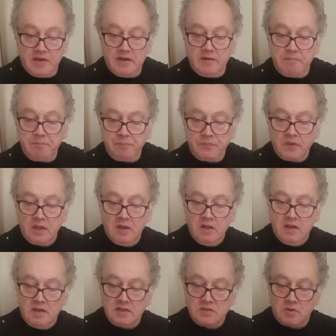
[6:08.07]
are.
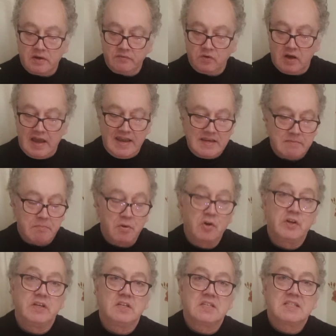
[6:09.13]
So I've got
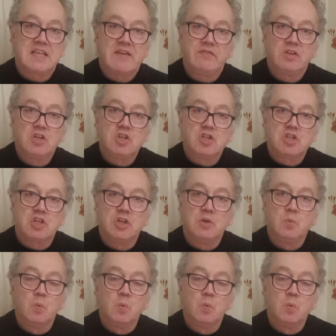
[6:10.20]
8.72